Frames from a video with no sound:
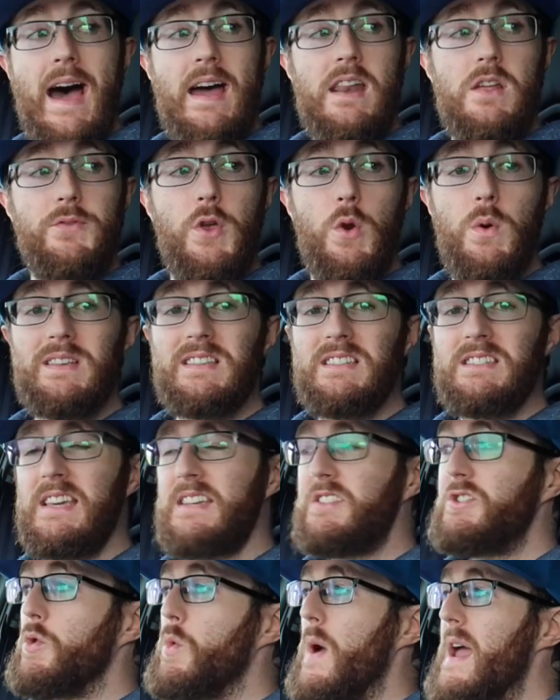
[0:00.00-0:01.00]
and if you're in a
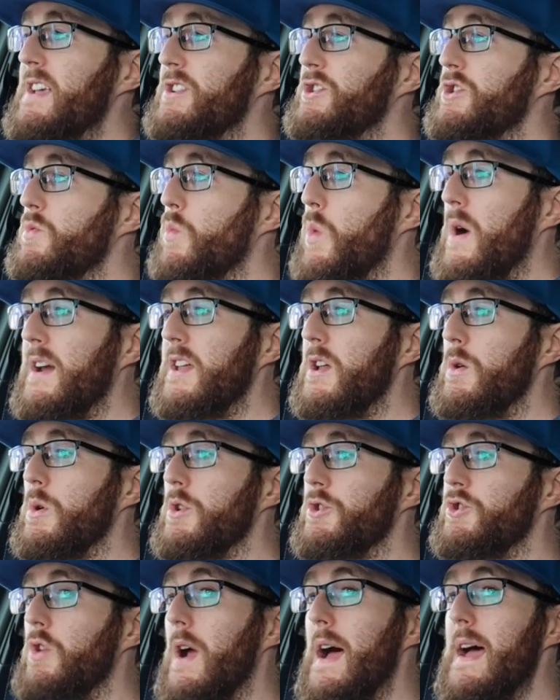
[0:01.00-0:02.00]
situation where you
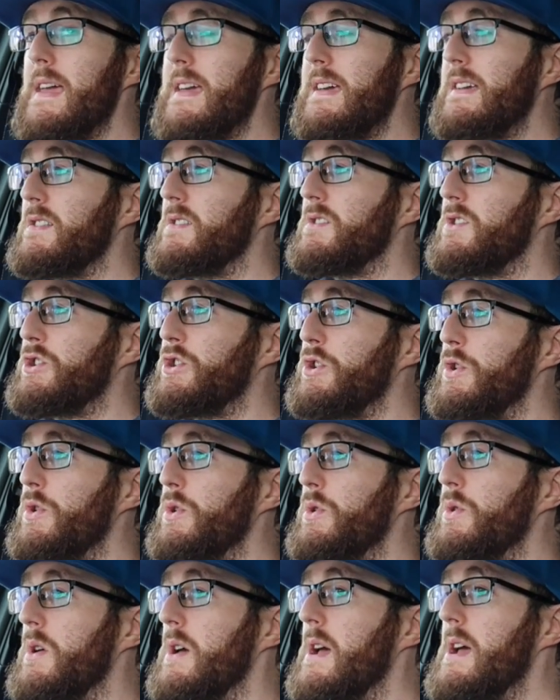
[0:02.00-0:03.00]
were trying
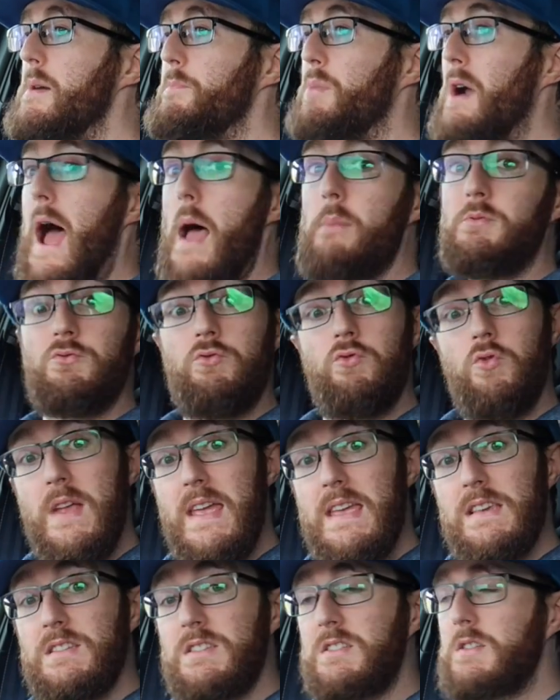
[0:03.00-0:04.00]
to perhaps
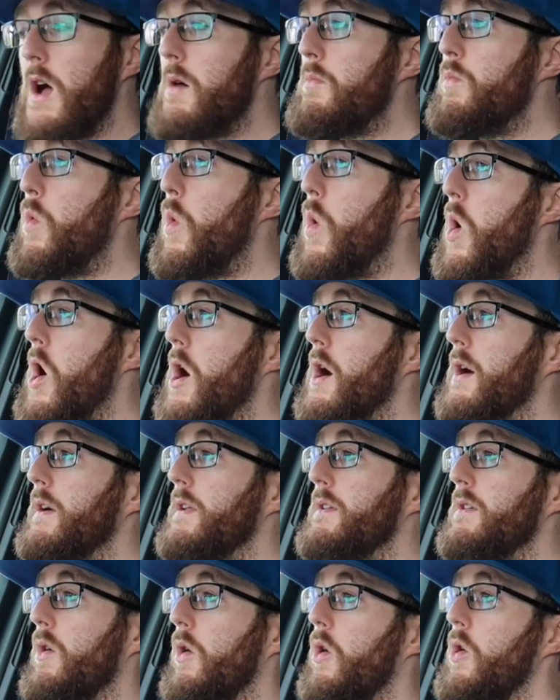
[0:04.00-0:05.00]
race
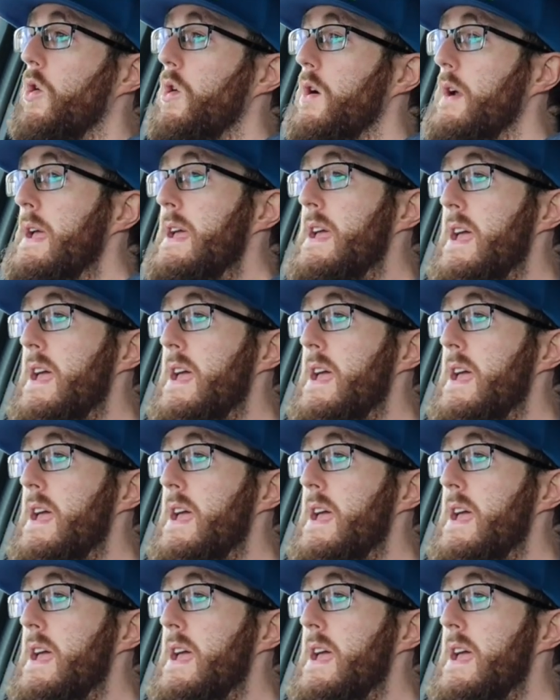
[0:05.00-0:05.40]
someone, or